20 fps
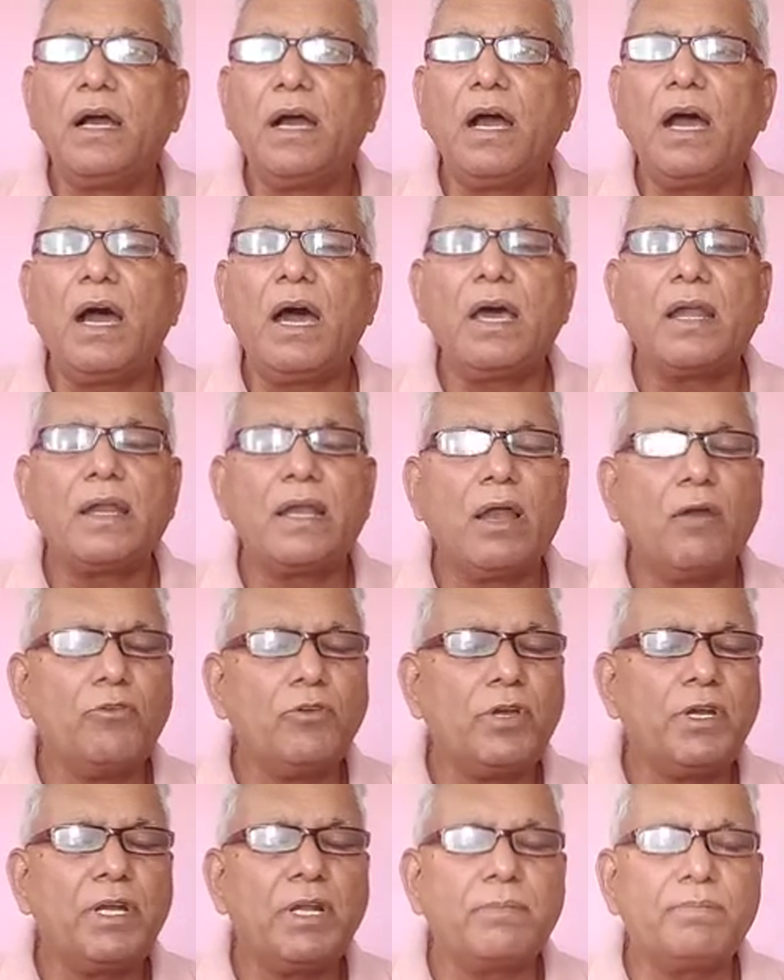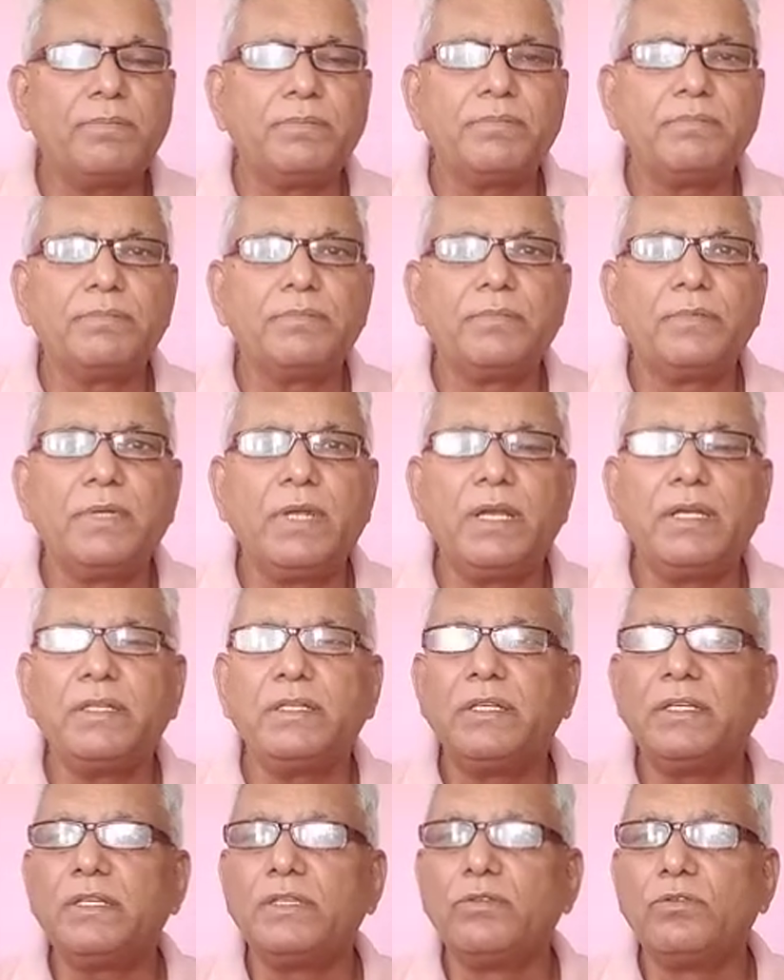are rounded up and
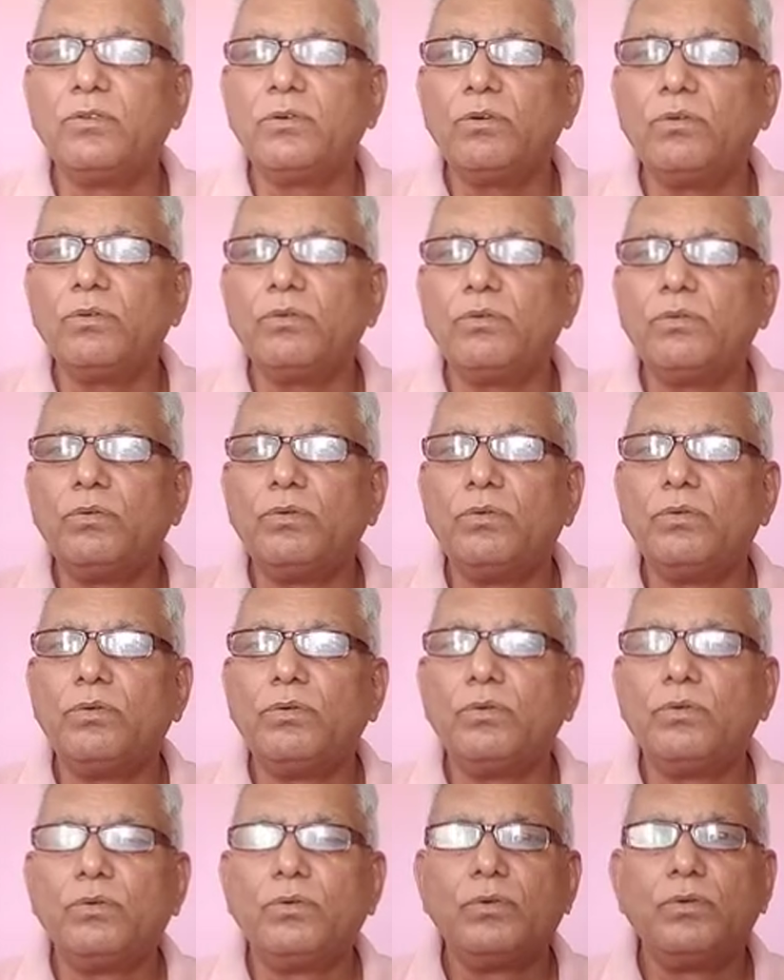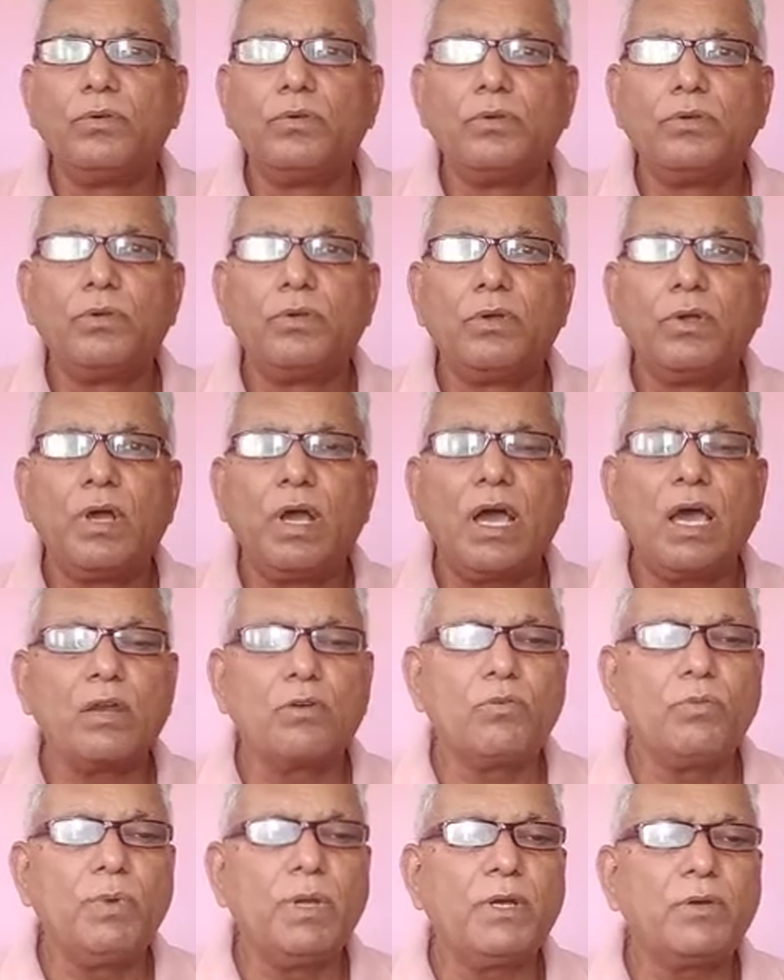there is no
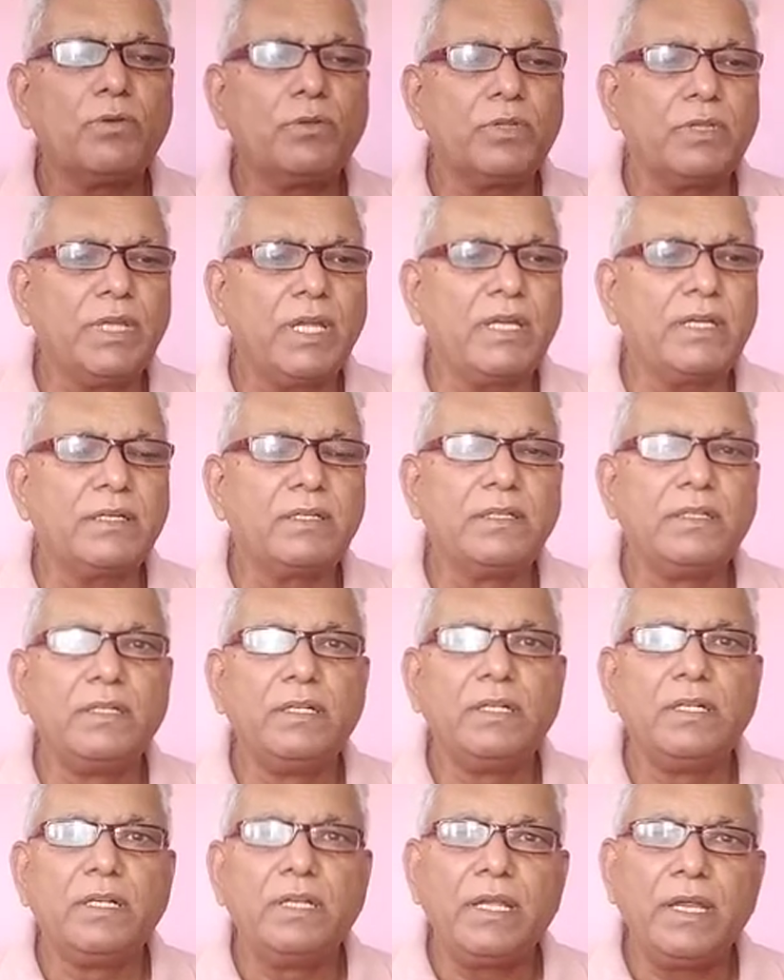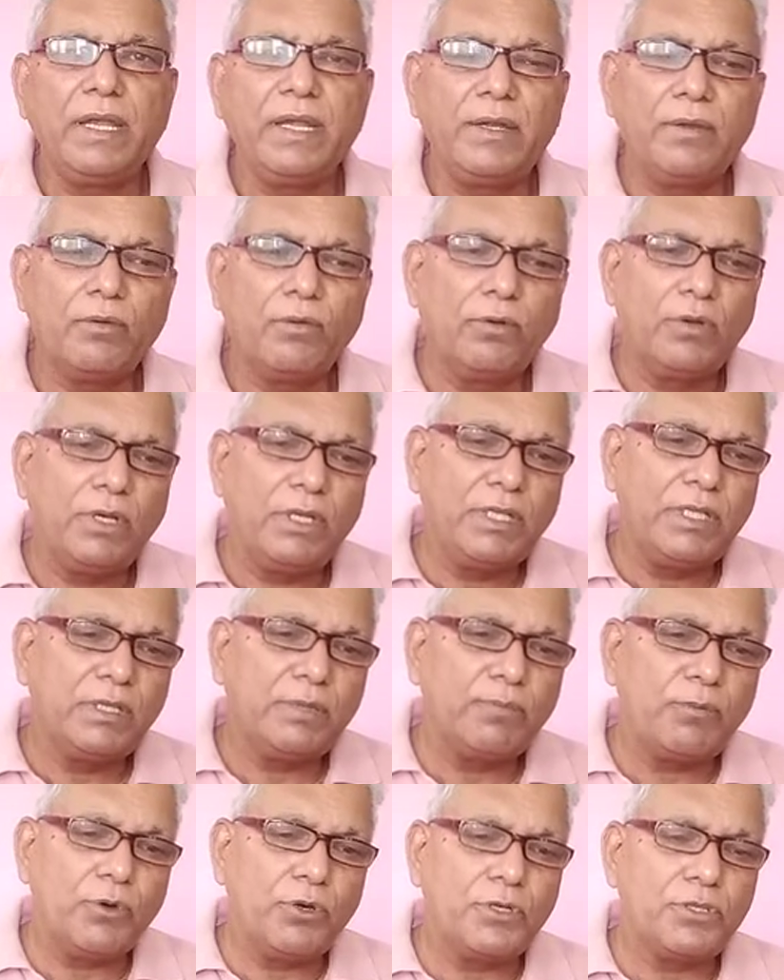argument on that, and only the
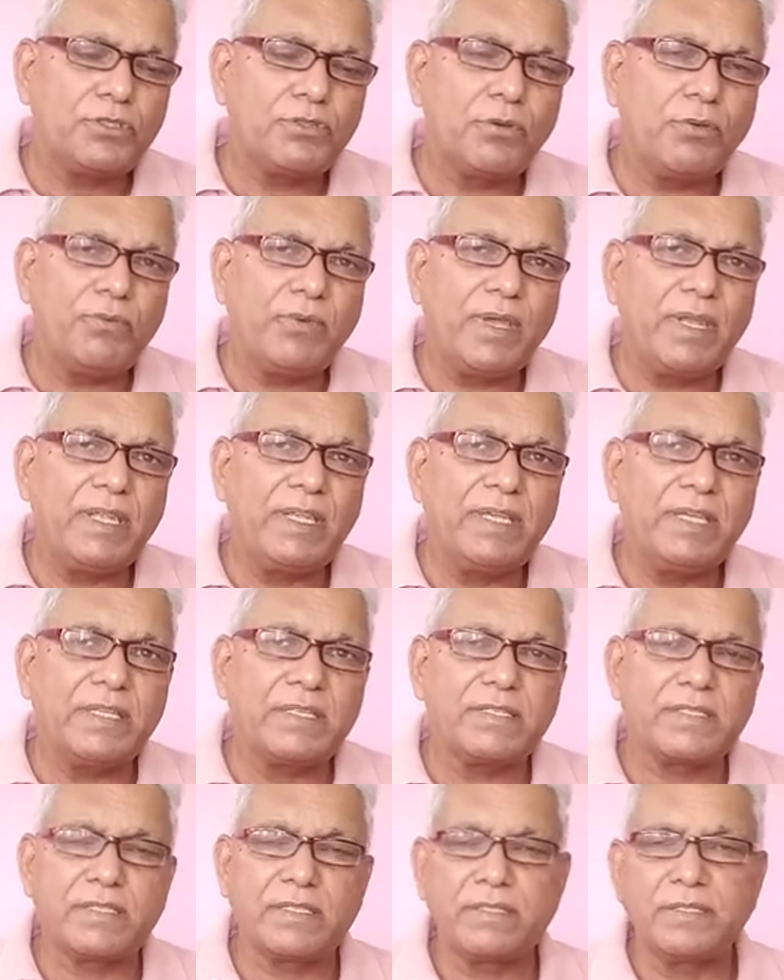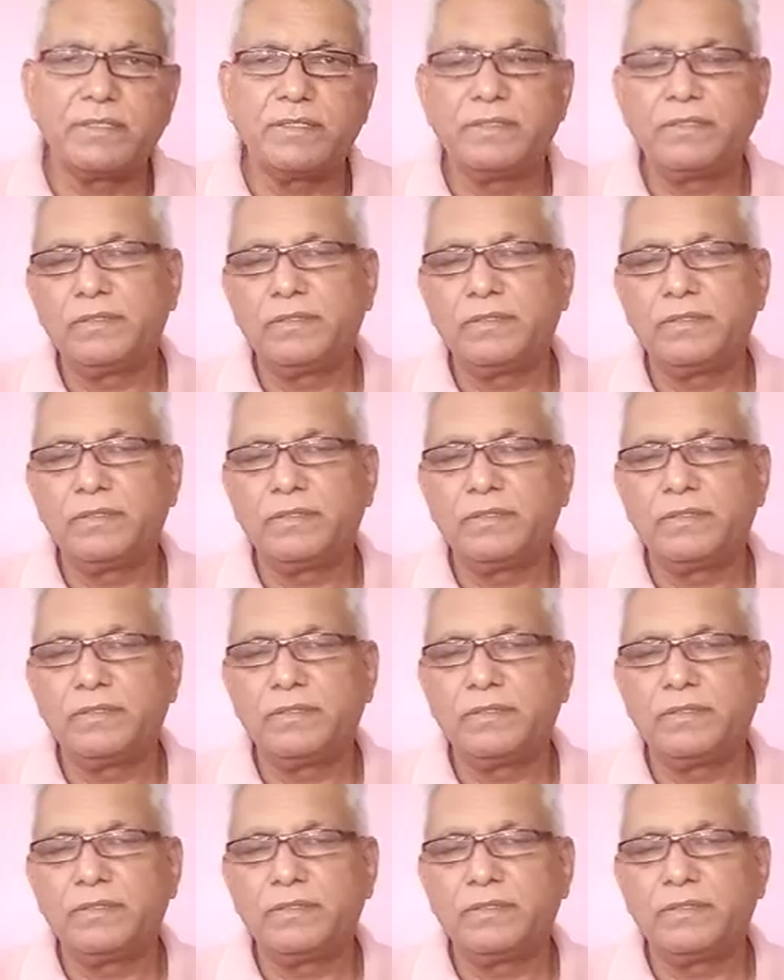points of variance